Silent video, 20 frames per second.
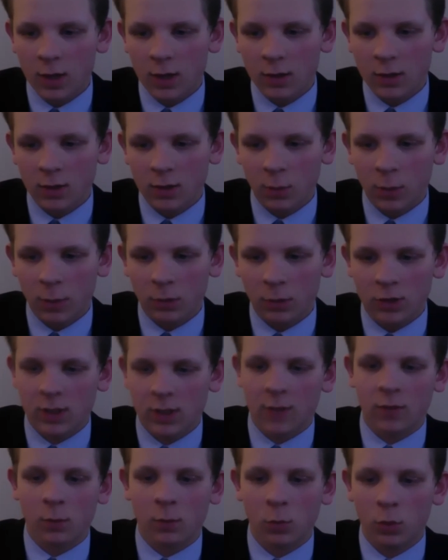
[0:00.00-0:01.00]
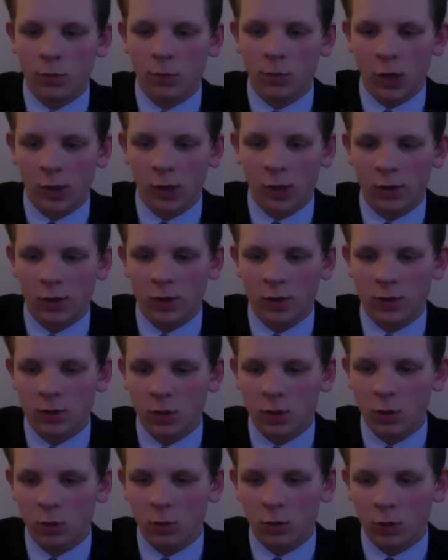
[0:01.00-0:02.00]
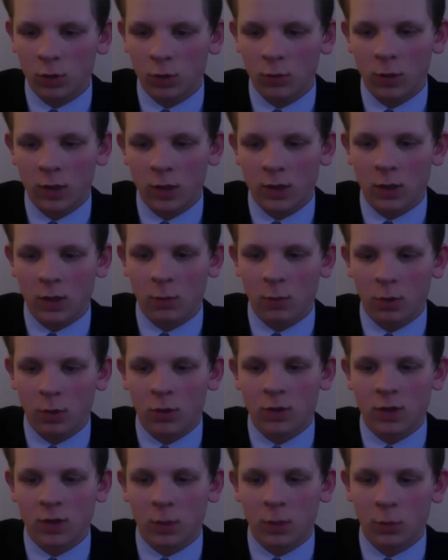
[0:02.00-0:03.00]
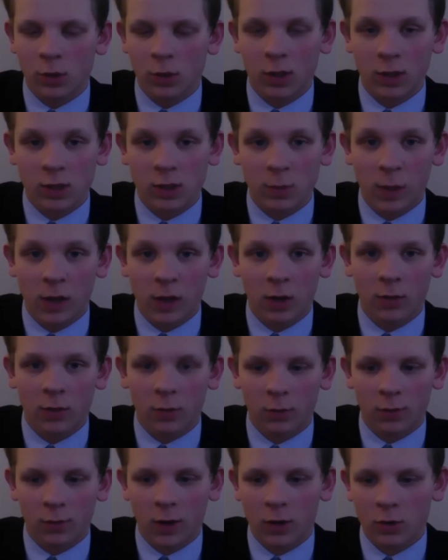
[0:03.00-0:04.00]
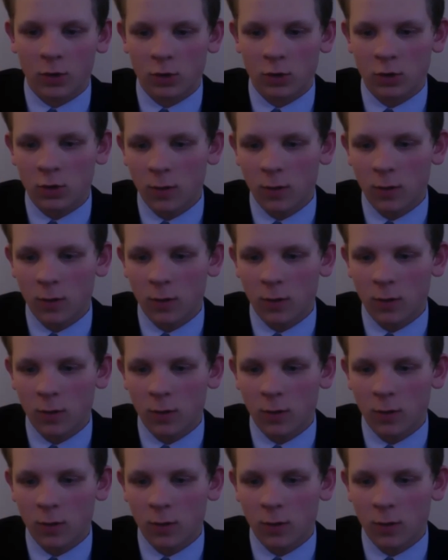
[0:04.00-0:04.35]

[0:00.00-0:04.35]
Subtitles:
So people just have to move on. There's no good reason to murder someone in spite of revenge.